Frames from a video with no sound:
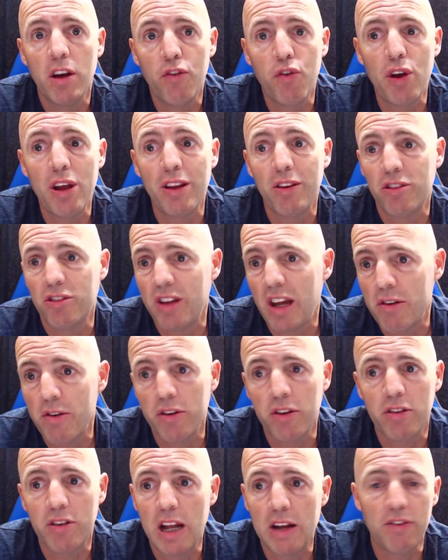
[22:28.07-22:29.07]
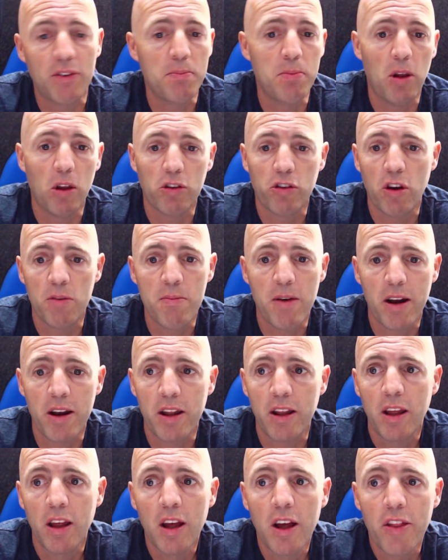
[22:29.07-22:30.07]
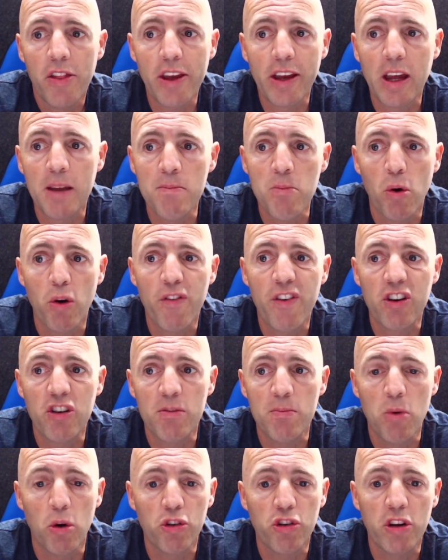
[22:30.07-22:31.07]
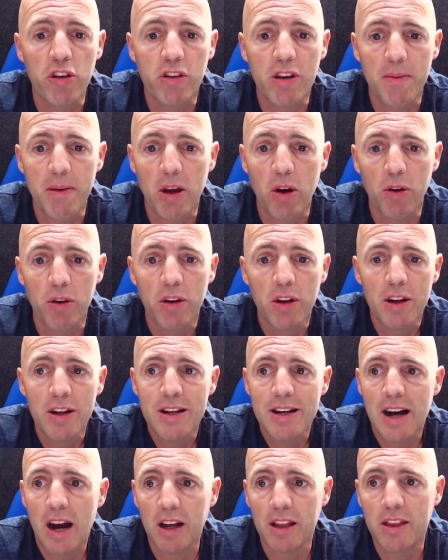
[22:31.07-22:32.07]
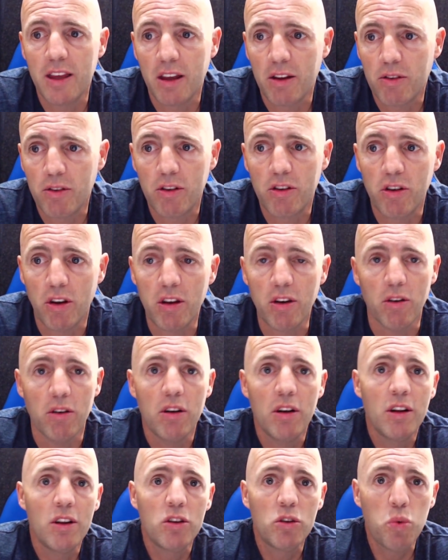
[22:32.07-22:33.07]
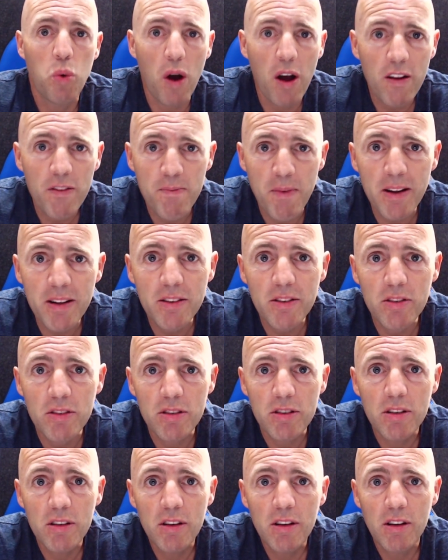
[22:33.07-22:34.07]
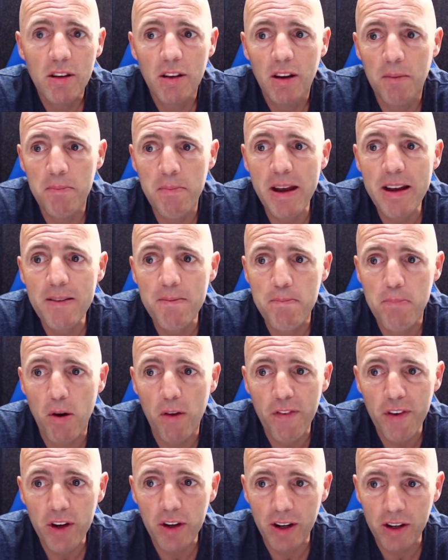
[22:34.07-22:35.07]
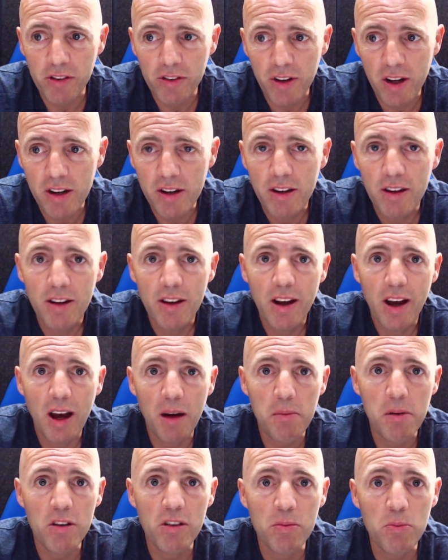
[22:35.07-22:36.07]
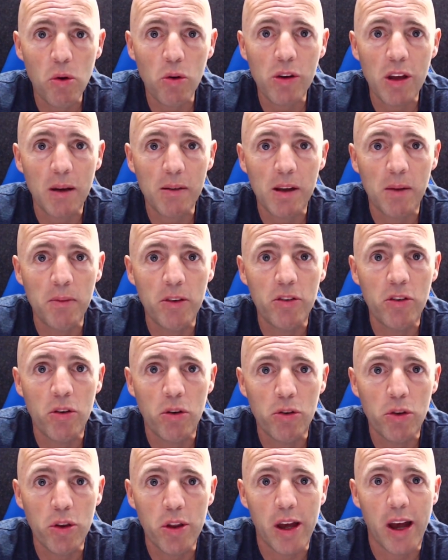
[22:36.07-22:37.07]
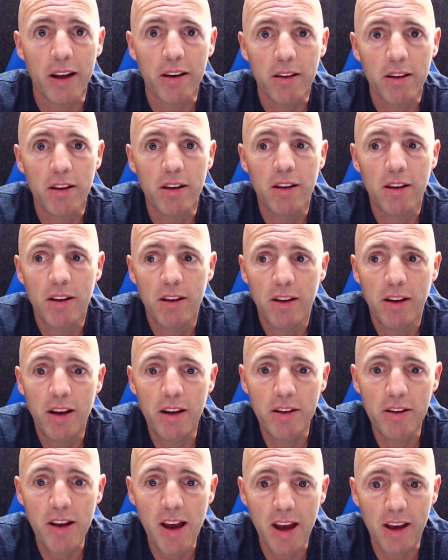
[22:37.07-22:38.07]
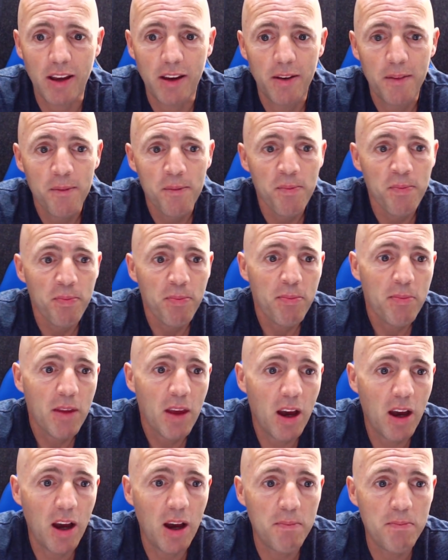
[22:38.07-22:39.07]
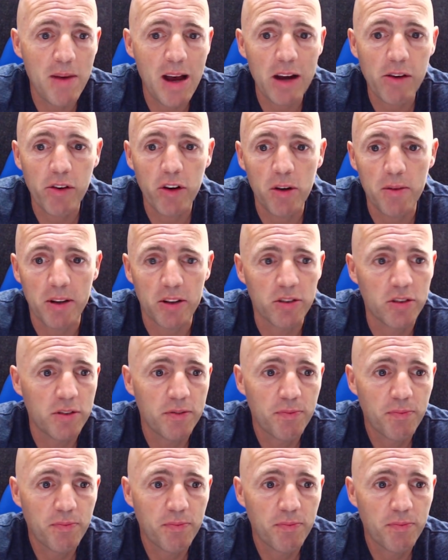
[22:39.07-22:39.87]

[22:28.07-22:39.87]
If we stay around this level, blockchain mining, they're getting more efficient, more machines coming on. I think, 12 months, a maiden profit listed. How many small cap companies do that in tech? Agronomics.